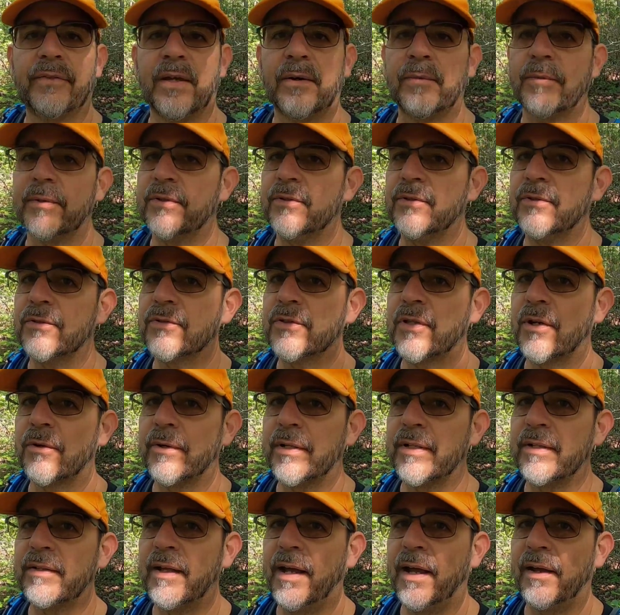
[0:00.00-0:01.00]
they would do so
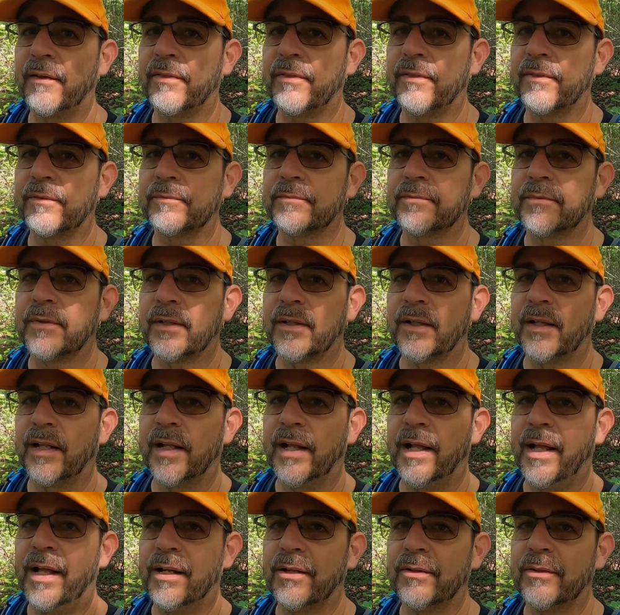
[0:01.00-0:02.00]
in death.
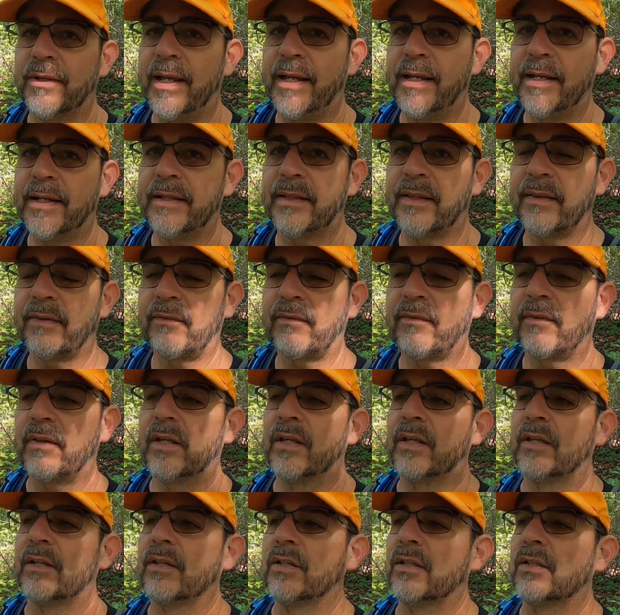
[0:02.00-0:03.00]
Held hands,
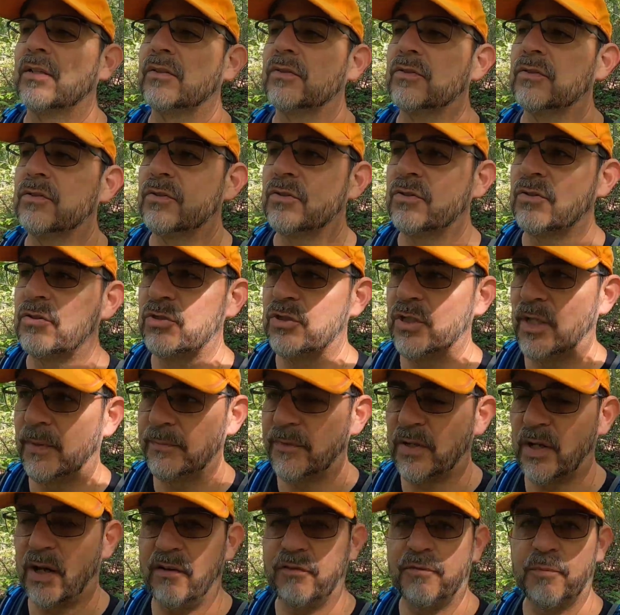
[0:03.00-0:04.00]

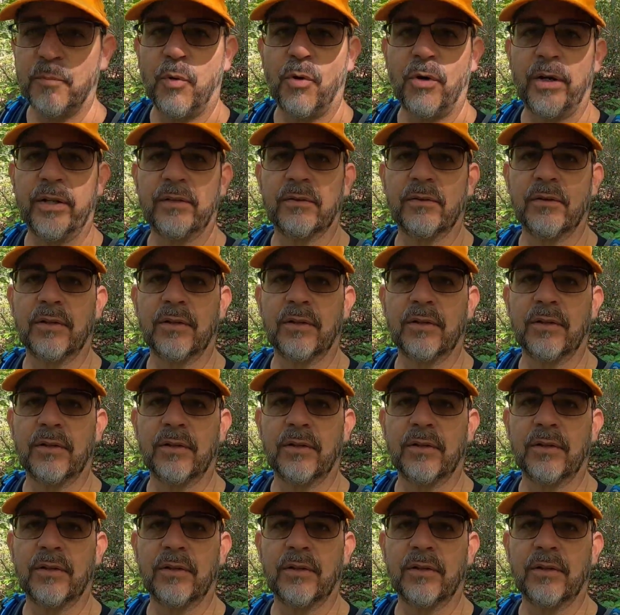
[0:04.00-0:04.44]
jumped off Point